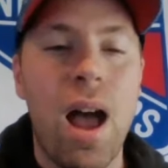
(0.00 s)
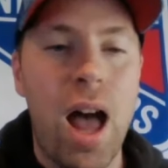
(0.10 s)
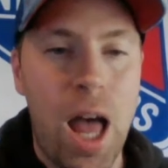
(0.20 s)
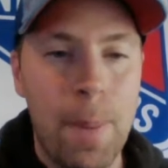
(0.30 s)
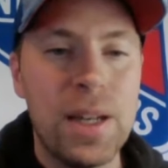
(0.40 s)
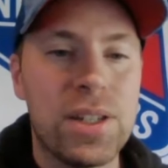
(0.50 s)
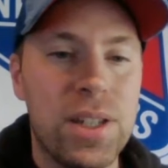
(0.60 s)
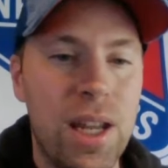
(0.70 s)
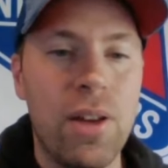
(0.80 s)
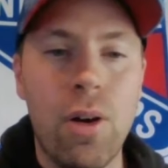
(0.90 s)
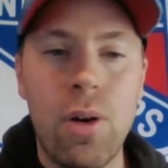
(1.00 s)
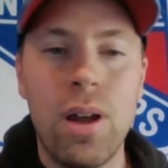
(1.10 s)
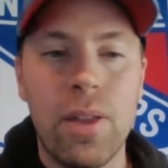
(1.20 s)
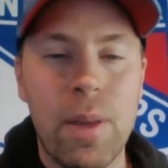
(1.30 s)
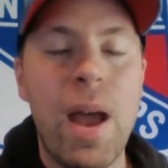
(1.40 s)
I'm going to say, though,
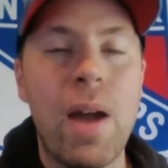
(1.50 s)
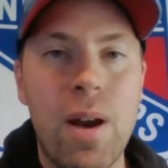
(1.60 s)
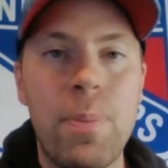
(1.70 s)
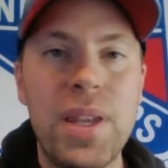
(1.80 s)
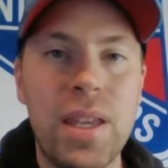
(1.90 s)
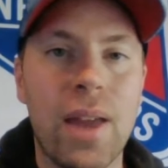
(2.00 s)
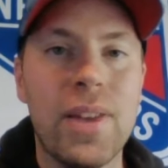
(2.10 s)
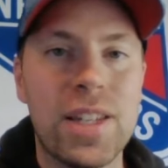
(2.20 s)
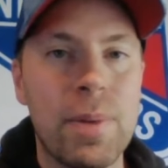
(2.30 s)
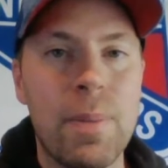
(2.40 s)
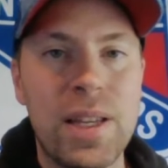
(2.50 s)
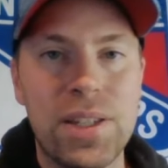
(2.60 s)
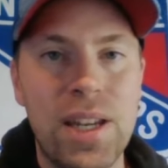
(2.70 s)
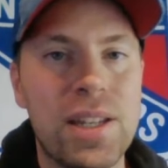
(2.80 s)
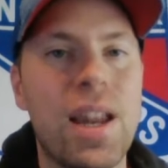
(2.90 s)
that Matt Rempe, yeah, this upcoming season,